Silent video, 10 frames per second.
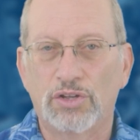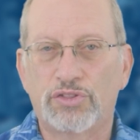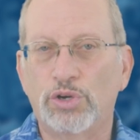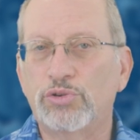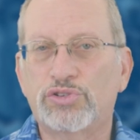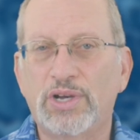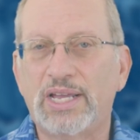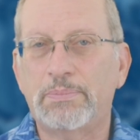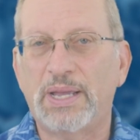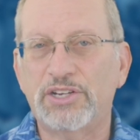Those who
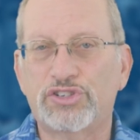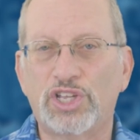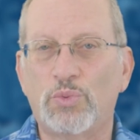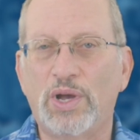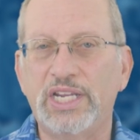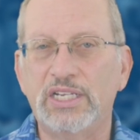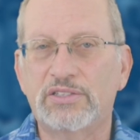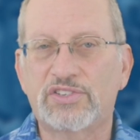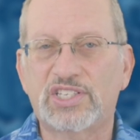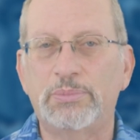had patiently
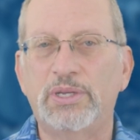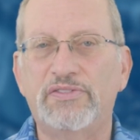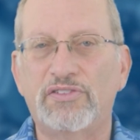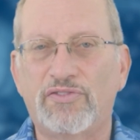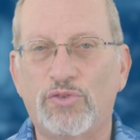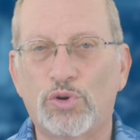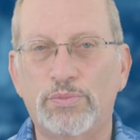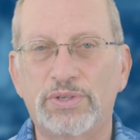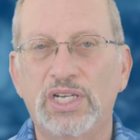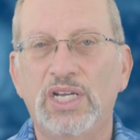waited, some even
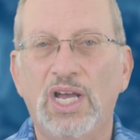formed